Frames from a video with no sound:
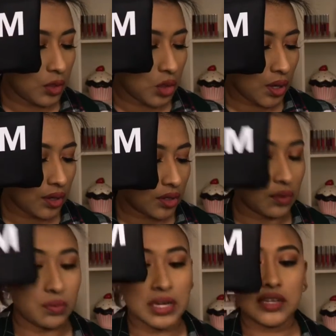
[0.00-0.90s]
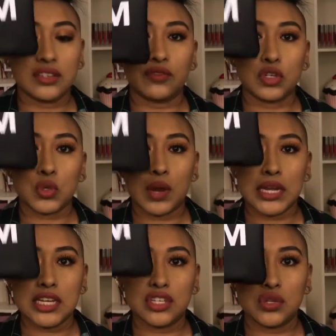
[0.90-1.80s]
charger, retails for
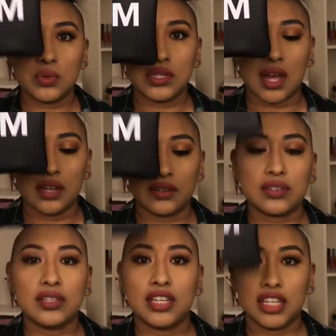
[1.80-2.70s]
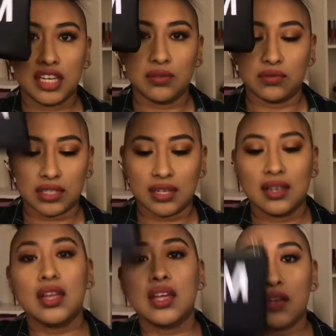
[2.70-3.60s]
$22. Cute.
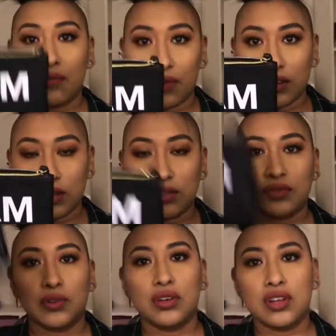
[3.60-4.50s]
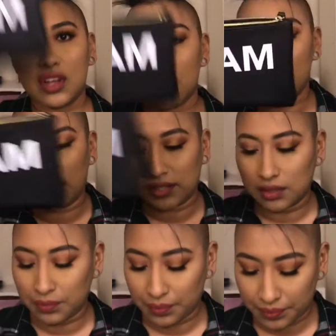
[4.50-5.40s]
Very useful. Awesome.